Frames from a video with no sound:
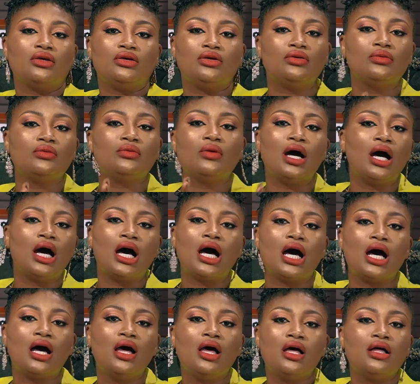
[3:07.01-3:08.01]
You
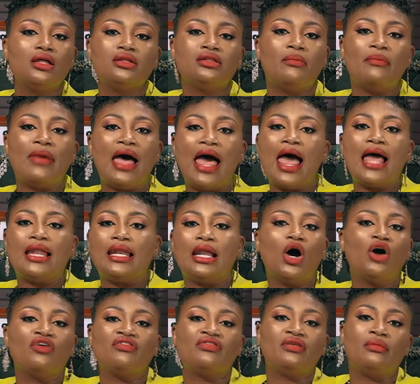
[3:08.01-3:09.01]
are the man
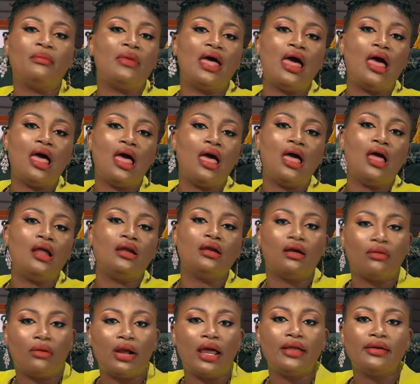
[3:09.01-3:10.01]
of the man,
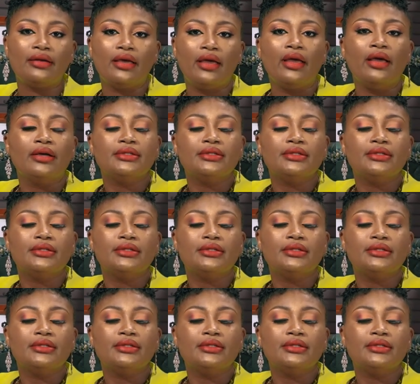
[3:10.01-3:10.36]
all right?